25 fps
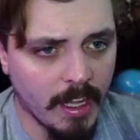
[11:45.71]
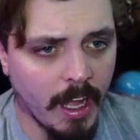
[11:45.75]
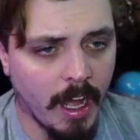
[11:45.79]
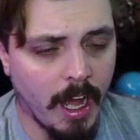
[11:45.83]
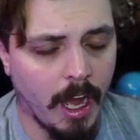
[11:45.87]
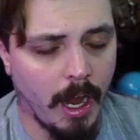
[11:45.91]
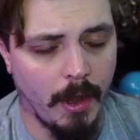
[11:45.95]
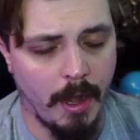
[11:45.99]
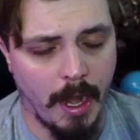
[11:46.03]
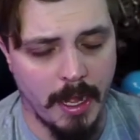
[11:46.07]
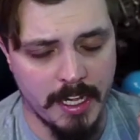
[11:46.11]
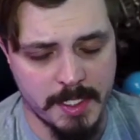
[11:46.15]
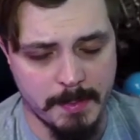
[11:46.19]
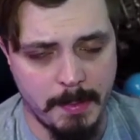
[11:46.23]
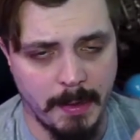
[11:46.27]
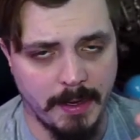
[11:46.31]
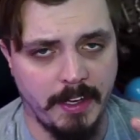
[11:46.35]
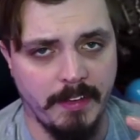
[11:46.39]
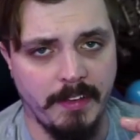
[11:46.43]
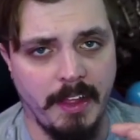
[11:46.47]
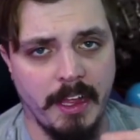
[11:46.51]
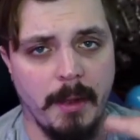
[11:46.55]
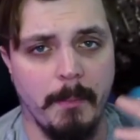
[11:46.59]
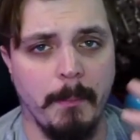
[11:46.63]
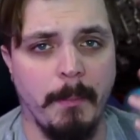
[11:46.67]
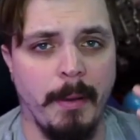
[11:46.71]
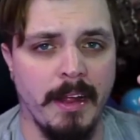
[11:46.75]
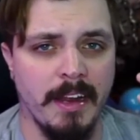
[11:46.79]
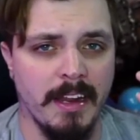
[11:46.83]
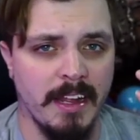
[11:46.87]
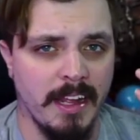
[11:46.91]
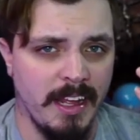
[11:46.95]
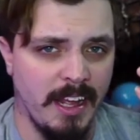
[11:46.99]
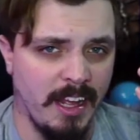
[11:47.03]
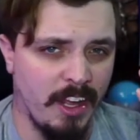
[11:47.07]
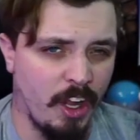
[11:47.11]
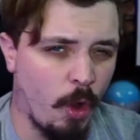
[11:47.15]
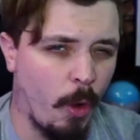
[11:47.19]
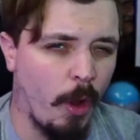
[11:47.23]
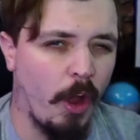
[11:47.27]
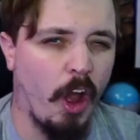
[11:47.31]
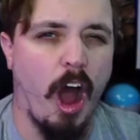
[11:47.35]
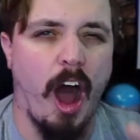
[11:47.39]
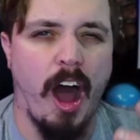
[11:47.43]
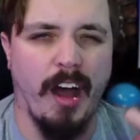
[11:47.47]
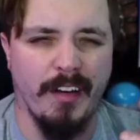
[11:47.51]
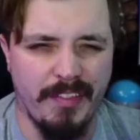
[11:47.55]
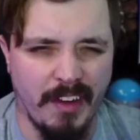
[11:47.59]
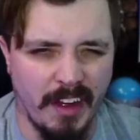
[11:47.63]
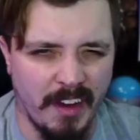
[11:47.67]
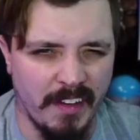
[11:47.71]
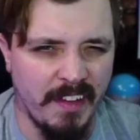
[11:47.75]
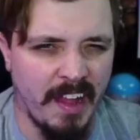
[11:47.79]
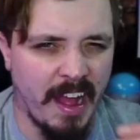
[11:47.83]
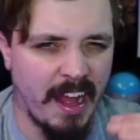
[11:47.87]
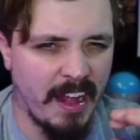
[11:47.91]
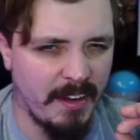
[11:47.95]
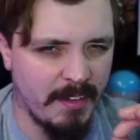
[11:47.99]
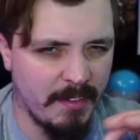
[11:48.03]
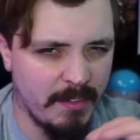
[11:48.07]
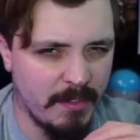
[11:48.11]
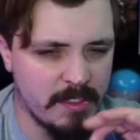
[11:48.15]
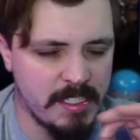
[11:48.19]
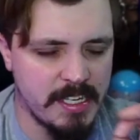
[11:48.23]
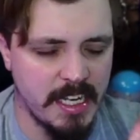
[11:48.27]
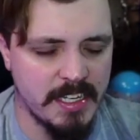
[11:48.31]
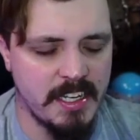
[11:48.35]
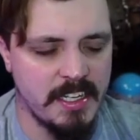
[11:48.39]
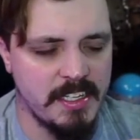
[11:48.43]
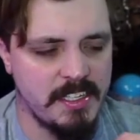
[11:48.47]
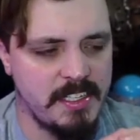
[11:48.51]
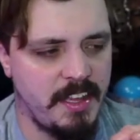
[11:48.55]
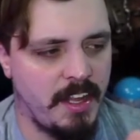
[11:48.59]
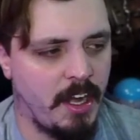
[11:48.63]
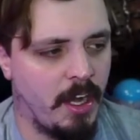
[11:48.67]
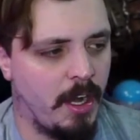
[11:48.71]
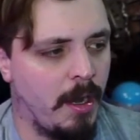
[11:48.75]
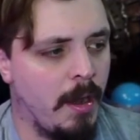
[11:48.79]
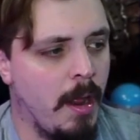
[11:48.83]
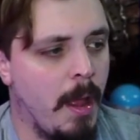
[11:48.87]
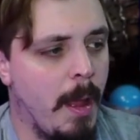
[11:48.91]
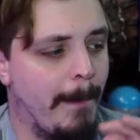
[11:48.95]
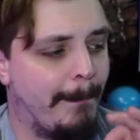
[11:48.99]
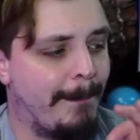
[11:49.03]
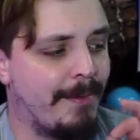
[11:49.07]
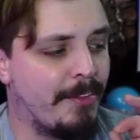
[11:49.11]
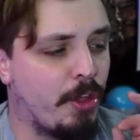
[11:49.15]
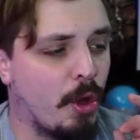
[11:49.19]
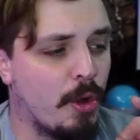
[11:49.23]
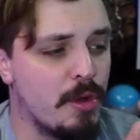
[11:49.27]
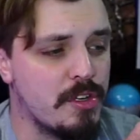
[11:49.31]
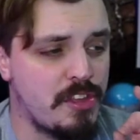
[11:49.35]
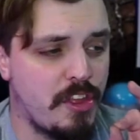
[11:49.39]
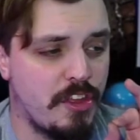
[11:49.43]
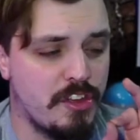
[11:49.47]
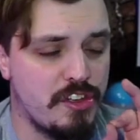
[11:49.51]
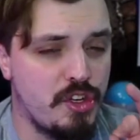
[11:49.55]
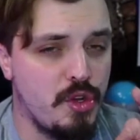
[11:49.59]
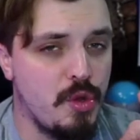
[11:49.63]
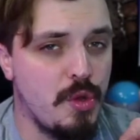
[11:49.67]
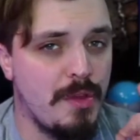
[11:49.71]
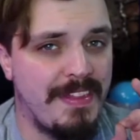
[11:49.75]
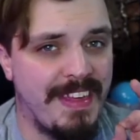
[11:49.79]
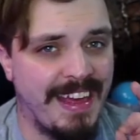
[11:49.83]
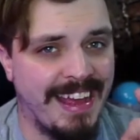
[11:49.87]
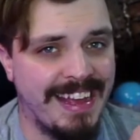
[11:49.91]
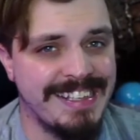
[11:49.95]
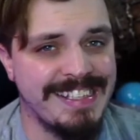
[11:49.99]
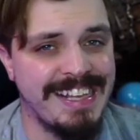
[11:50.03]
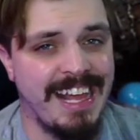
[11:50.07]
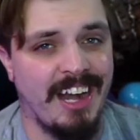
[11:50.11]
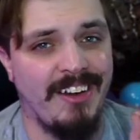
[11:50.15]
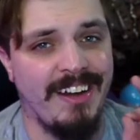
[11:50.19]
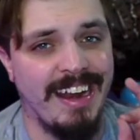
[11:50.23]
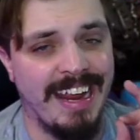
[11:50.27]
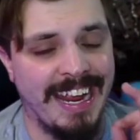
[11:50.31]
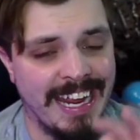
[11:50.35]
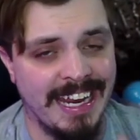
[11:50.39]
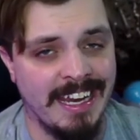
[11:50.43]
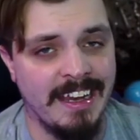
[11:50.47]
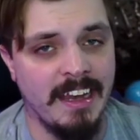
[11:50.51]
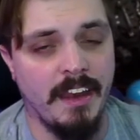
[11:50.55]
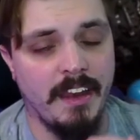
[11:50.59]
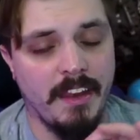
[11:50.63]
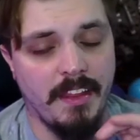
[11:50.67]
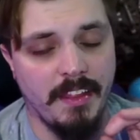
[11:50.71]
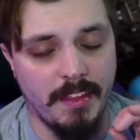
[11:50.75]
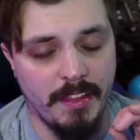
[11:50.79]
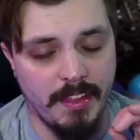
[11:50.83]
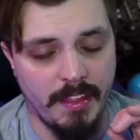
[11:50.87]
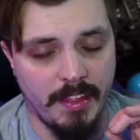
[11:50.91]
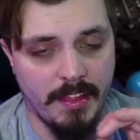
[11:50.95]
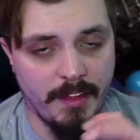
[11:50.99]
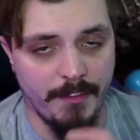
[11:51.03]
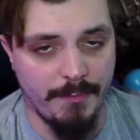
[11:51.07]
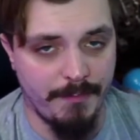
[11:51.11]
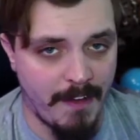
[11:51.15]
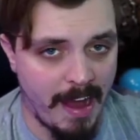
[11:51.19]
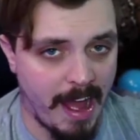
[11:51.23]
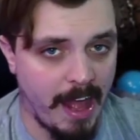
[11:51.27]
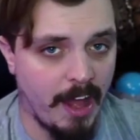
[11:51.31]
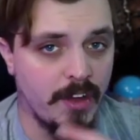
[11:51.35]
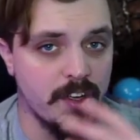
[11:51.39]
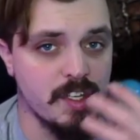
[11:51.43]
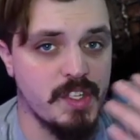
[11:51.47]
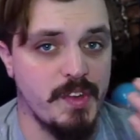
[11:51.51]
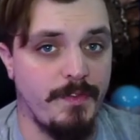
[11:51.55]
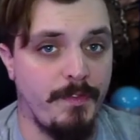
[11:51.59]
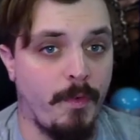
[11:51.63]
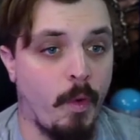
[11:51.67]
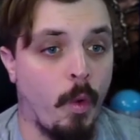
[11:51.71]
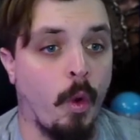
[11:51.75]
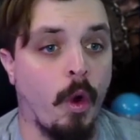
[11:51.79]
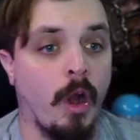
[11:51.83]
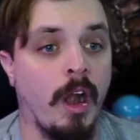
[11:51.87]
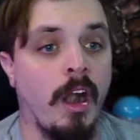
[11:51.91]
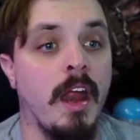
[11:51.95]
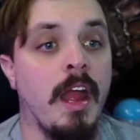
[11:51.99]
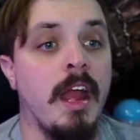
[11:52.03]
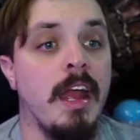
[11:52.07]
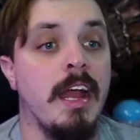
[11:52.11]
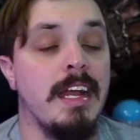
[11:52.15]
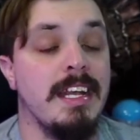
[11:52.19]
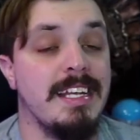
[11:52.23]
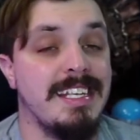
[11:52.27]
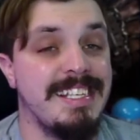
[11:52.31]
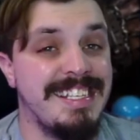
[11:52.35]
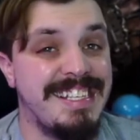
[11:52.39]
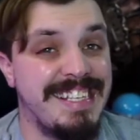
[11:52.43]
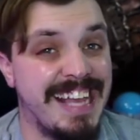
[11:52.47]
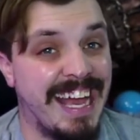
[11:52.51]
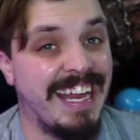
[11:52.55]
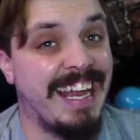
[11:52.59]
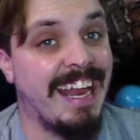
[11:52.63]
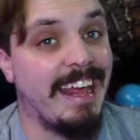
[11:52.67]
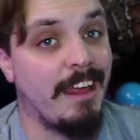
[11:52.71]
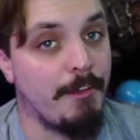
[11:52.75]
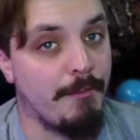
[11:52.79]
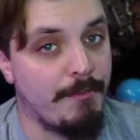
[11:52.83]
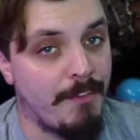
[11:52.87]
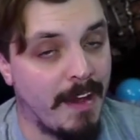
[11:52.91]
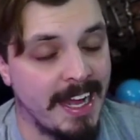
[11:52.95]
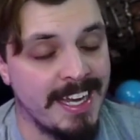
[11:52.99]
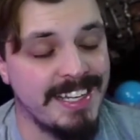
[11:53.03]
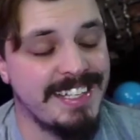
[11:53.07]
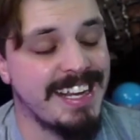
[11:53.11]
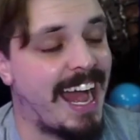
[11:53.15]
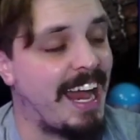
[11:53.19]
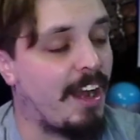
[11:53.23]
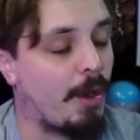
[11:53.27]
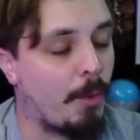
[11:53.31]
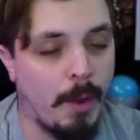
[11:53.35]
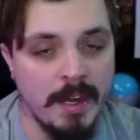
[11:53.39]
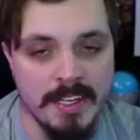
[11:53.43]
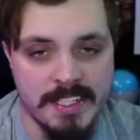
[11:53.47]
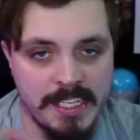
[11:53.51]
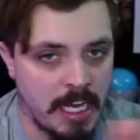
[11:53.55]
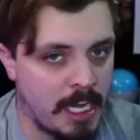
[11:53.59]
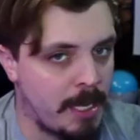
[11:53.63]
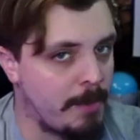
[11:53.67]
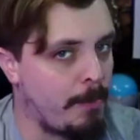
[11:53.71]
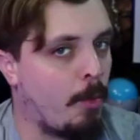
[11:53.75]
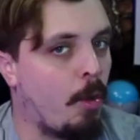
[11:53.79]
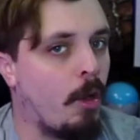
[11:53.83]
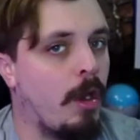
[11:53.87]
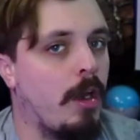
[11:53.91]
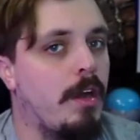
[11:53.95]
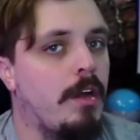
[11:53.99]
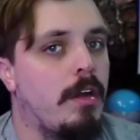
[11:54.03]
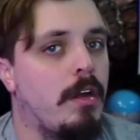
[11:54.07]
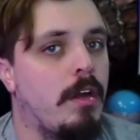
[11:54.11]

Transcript: Or not speculating, but going off on that sentence there. But those are the two things that are in the files for said event. I don't want to say anymore.